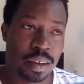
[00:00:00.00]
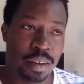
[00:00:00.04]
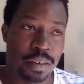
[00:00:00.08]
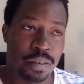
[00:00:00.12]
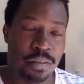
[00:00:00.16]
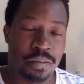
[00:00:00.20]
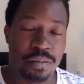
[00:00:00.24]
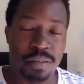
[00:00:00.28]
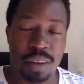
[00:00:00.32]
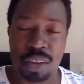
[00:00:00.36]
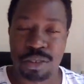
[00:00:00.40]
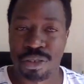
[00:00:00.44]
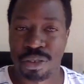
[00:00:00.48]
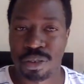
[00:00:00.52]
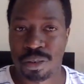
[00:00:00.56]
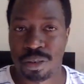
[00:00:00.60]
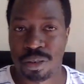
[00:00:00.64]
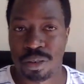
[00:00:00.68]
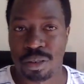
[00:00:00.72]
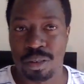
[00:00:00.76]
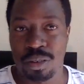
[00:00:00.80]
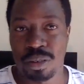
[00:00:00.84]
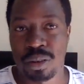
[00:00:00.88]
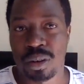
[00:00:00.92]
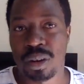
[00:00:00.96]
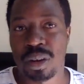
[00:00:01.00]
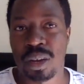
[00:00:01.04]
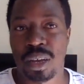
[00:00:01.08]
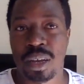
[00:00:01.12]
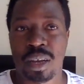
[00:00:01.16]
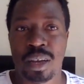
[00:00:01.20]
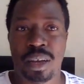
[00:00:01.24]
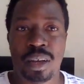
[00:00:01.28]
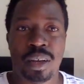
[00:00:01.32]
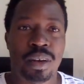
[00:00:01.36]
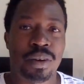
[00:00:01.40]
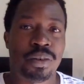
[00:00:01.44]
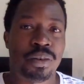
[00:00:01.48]
fashion
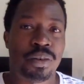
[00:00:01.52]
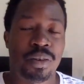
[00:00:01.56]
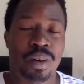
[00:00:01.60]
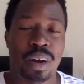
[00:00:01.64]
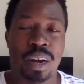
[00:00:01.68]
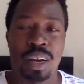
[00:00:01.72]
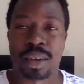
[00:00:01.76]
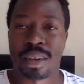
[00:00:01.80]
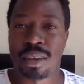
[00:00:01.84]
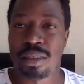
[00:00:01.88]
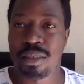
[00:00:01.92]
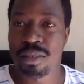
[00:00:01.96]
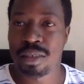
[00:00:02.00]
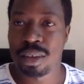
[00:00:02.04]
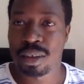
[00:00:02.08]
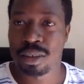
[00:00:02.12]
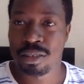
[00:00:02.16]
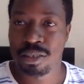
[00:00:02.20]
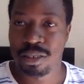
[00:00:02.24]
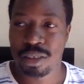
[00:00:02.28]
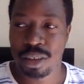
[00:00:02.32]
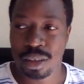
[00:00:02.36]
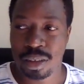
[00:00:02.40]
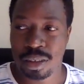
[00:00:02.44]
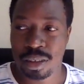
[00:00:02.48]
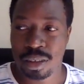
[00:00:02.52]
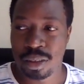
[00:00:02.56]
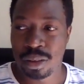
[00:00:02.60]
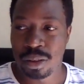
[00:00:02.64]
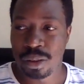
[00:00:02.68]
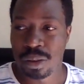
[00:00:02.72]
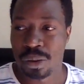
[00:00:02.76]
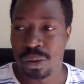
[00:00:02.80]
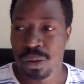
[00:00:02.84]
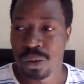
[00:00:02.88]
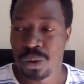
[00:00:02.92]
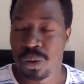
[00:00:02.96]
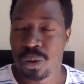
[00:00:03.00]
or architecture
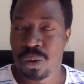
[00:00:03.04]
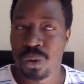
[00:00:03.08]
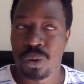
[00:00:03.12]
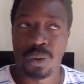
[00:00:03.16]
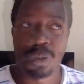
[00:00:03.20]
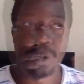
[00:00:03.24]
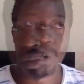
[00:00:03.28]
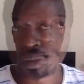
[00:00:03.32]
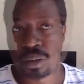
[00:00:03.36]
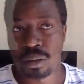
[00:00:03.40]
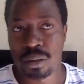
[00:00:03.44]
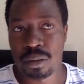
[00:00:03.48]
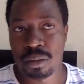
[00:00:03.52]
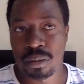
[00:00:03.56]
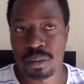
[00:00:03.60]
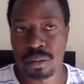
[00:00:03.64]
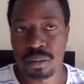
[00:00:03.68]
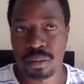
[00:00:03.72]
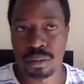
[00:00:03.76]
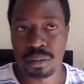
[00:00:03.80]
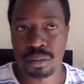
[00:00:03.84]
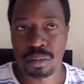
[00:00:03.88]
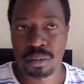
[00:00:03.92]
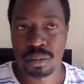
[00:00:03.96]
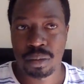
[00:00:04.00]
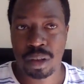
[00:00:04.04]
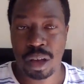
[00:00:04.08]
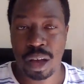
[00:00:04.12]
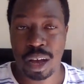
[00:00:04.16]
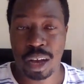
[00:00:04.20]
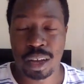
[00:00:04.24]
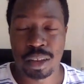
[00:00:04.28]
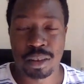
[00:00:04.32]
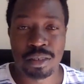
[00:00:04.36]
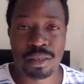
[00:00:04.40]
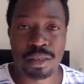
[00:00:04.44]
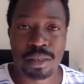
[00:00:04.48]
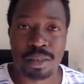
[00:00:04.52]
or
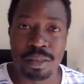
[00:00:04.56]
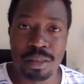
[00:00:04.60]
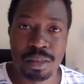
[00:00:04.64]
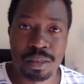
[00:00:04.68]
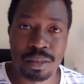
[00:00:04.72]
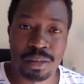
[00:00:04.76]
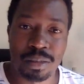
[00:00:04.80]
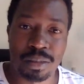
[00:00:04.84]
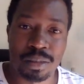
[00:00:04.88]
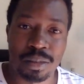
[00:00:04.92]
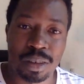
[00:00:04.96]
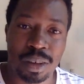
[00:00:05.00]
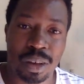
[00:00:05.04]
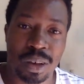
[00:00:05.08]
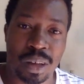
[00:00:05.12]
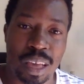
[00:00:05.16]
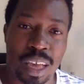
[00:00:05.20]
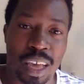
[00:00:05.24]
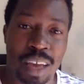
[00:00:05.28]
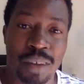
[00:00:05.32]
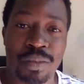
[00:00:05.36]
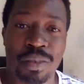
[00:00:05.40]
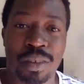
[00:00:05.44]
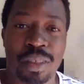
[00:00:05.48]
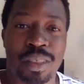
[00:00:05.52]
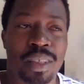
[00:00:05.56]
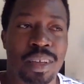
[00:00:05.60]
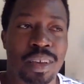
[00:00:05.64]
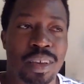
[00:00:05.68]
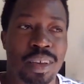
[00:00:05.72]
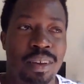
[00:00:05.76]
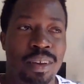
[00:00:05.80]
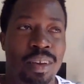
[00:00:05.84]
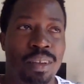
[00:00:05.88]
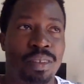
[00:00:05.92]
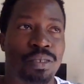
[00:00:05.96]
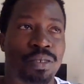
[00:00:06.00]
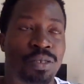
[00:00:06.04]
art. Everything
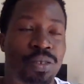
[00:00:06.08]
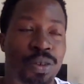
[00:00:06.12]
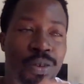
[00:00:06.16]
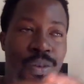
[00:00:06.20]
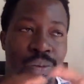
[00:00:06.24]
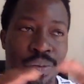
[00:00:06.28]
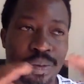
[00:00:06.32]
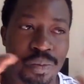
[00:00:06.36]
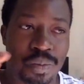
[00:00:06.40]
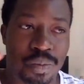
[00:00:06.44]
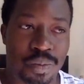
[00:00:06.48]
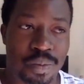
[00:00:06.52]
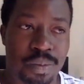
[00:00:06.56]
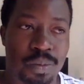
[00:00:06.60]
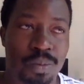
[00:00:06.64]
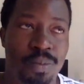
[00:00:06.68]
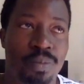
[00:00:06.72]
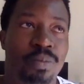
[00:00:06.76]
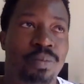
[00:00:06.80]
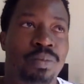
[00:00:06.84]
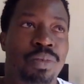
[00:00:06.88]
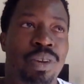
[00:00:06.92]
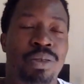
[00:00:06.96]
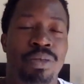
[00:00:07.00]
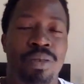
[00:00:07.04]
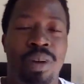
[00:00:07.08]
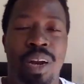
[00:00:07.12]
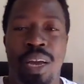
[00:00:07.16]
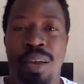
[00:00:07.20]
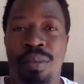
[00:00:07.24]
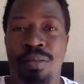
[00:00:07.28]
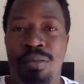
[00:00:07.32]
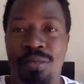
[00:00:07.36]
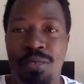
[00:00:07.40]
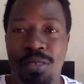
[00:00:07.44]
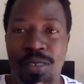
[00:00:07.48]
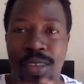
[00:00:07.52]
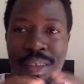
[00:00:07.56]
sort of
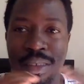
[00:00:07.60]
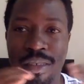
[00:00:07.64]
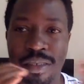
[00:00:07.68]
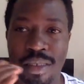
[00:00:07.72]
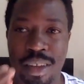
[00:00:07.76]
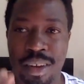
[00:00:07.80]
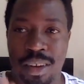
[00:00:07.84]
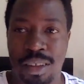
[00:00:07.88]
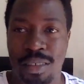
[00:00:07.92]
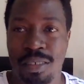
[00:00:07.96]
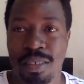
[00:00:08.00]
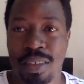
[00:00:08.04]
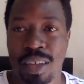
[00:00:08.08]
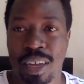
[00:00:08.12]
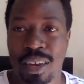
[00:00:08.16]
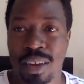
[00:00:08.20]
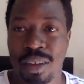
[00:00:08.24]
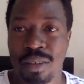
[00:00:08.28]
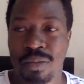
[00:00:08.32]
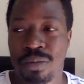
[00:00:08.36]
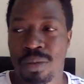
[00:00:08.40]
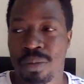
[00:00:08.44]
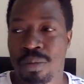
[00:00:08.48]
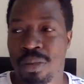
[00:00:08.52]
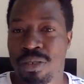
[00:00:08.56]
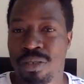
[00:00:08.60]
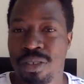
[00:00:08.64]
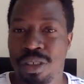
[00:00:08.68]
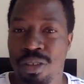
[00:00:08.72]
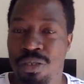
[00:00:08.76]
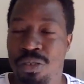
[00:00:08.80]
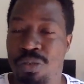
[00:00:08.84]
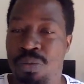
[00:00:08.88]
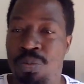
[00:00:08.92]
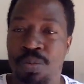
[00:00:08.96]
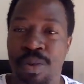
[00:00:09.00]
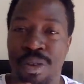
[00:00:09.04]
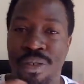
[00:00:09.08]
derives its understanding from a set
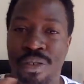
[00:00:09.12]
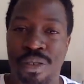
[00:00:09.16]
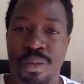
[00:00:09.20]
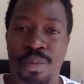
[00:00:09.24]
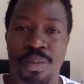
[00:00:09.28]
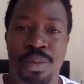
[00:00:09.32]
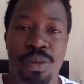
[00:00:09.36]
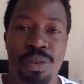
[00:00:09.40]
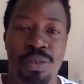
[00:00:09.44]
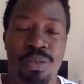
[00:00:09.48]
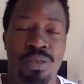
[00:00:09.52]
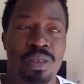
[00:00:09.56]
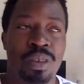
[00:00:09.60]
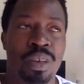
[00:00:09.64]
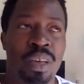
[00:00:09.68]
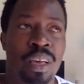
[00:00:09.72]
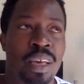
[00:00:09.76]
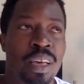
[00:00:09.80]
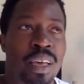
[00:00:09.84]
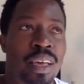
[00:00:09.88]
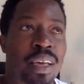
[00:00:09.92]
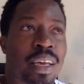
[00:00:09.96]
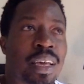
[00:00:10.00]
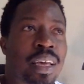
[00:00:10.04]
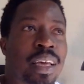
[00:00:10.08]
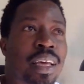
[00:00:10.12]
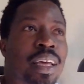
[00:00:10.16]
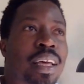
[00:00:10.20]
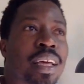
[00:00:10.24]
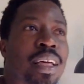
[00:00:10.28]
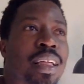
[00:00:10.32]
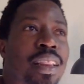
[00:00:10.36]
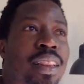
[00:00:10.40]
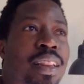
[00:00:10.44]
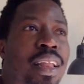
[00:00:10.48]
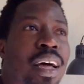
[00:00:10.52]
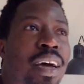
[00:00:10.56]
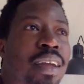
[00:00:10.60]
of principles
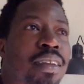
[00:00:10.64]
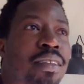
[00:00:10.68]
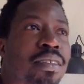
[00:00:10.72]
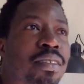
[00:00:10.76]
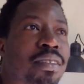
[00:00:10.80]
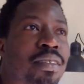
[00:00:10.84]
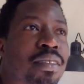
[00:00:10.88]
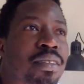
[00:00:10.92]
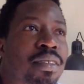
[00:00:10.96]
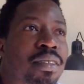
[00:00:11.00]
that